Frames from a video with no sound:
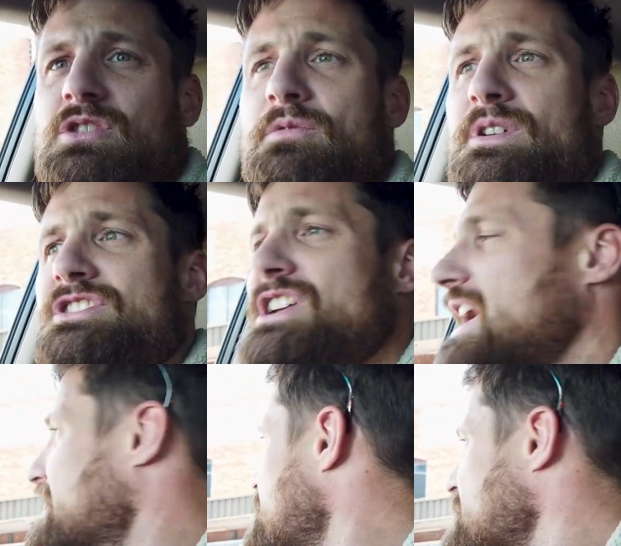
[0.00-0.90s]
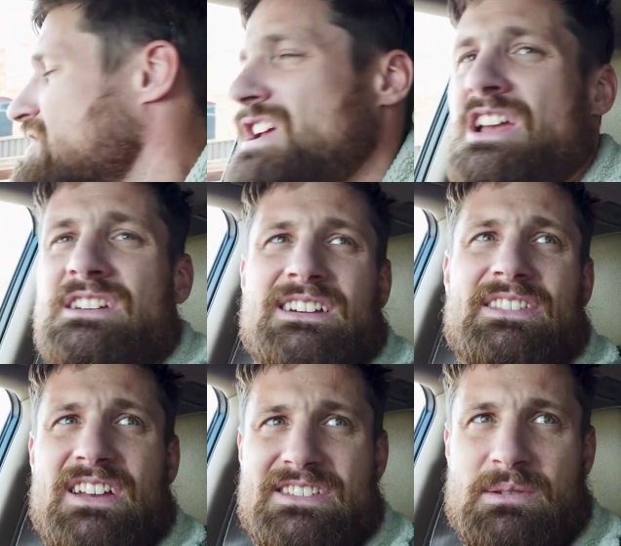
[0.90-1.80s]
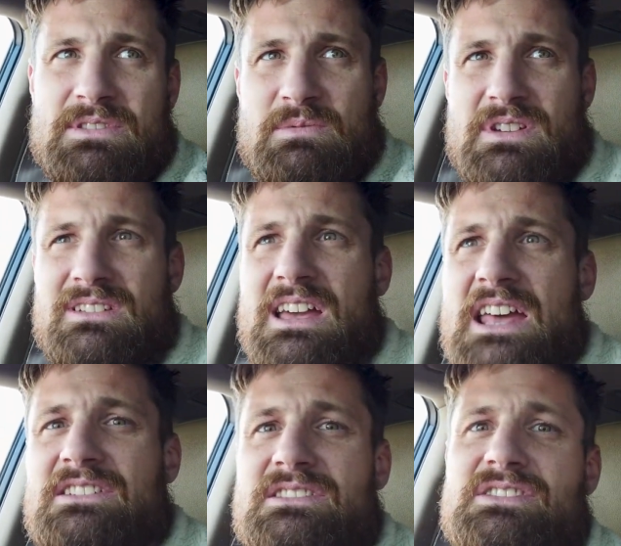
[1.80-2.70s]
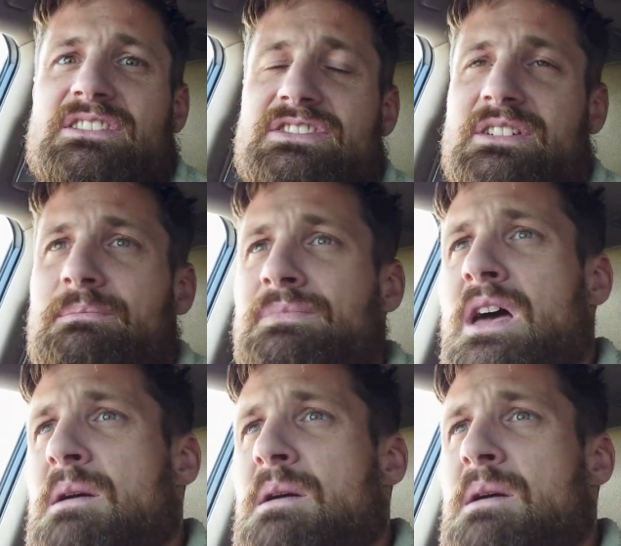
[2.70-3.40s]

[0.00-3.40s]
software change, and that's something that we can add into the system.